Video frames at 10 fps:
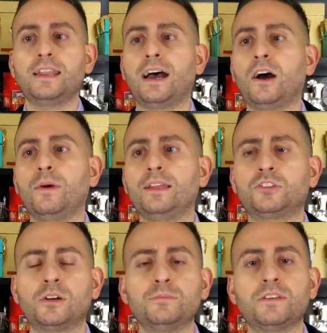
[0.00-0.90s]
Now, in
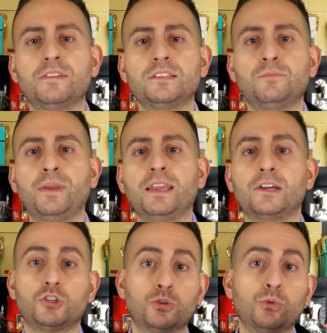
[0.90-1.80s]
terms of this being
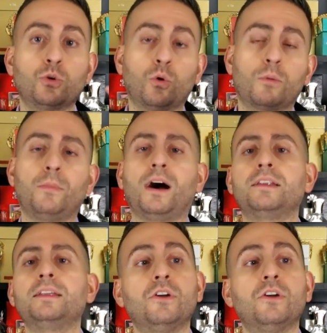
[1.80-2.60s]
a true gourmand,